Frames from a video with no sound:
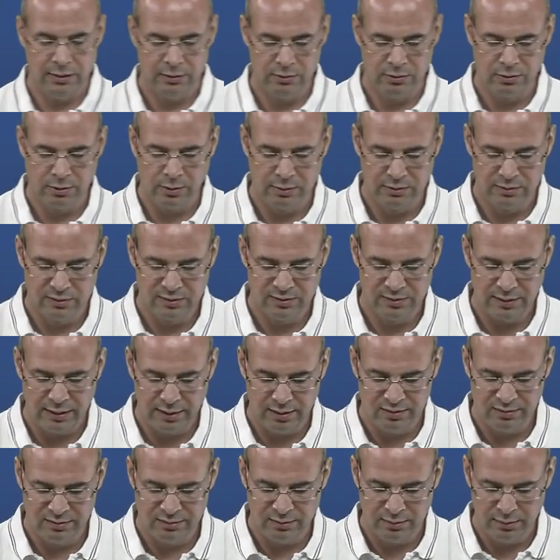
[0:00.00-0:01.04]
John
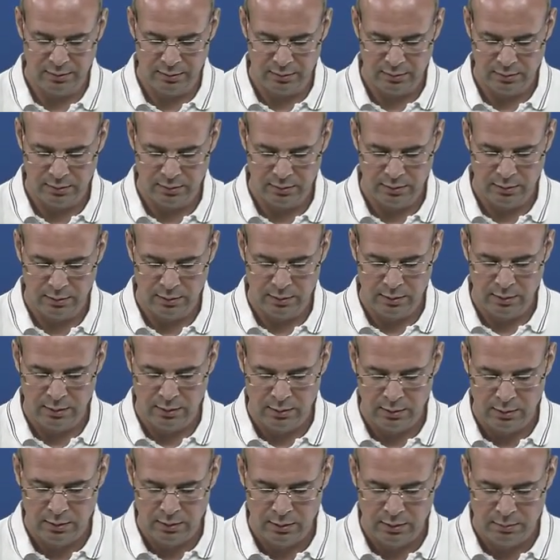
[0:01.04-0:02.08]
says,
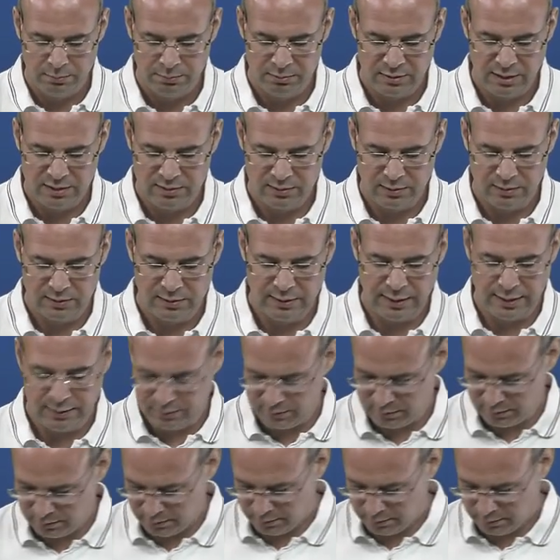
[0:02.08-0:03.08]
present tense,